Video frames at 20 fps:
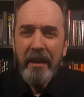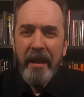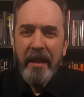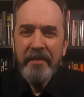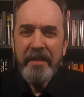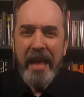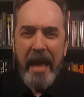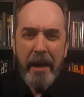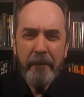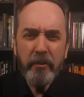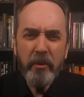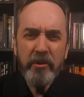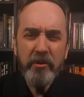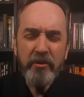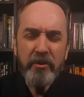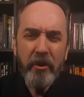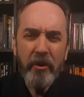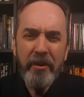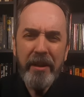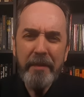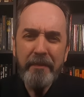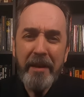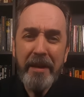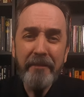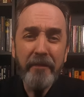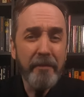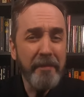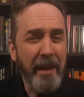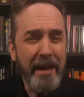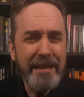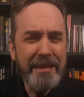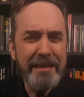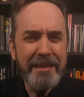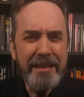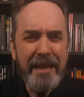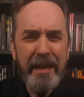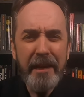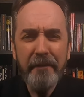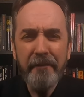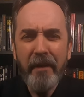The Emperor's Return EP from
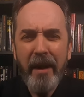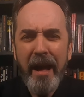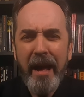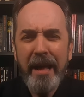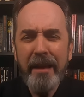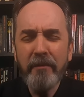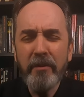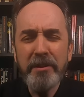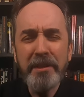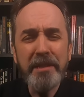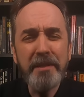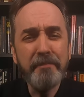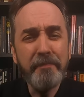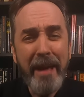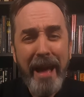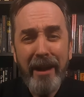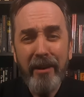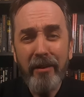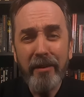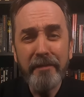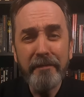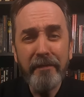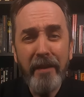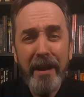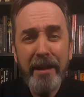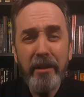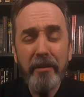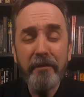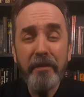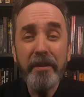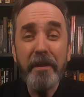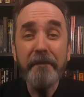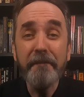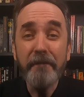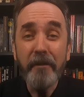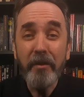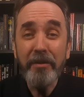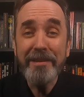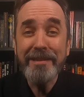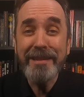1985, which is back on vinyl for the
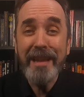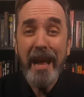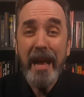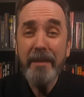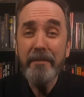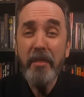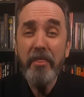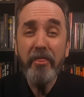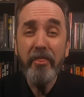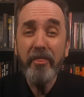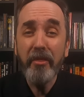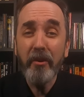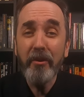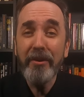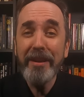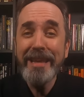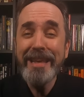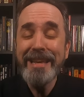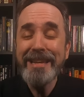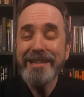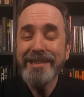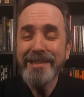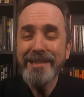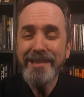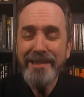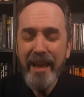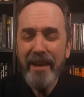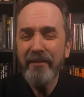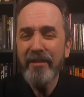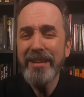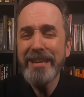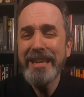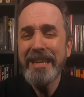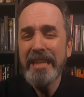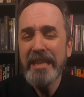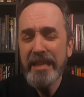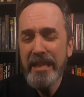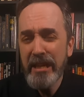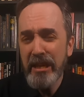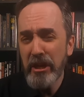first time in 37
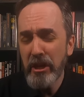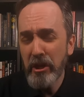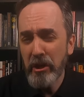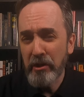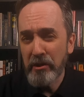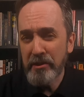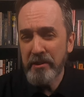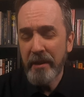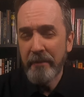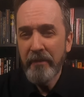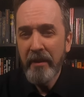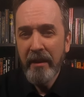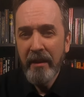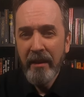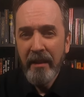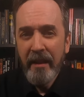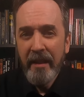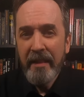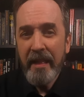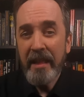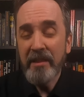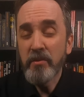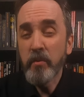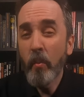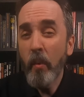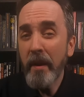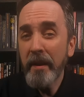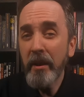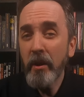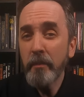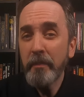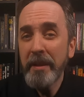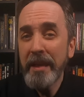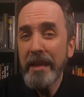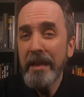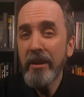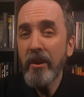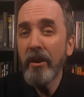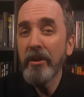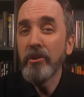years. That's one
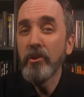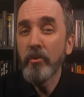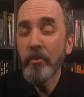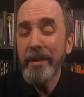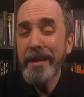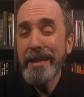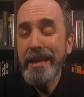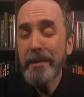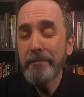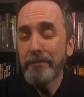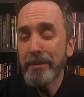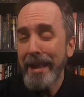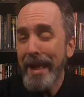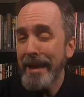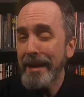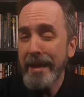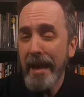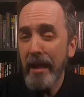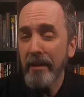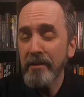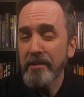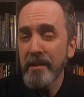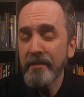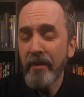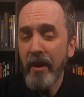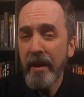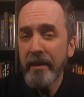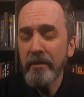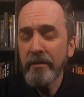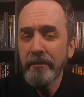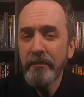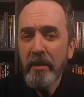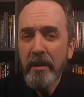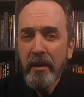LP on green and black Galaxy vinyl.